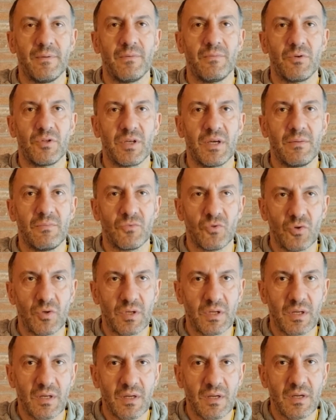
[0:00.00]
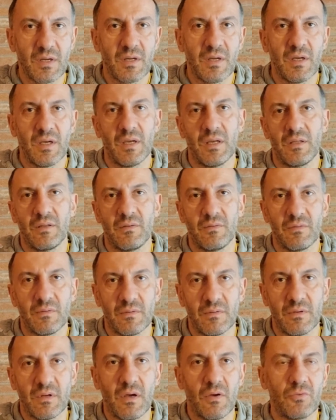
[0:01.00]
what I'm doing
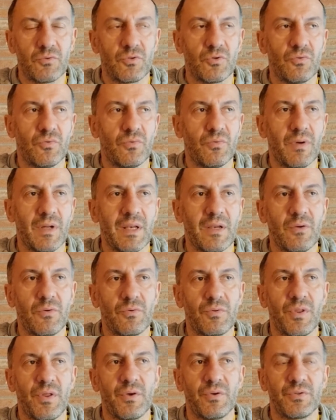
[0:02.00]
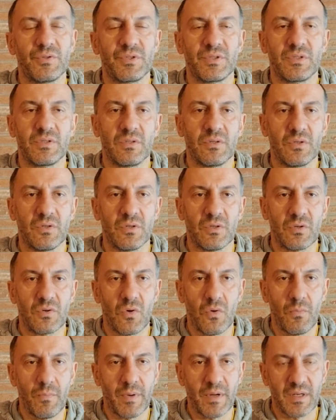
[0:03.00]
and how to value those
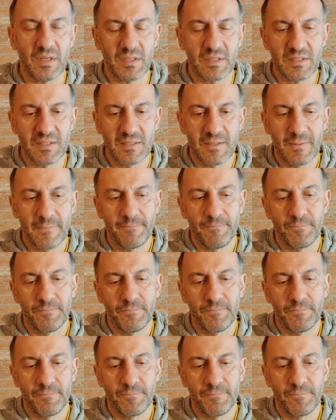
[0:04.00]
companies.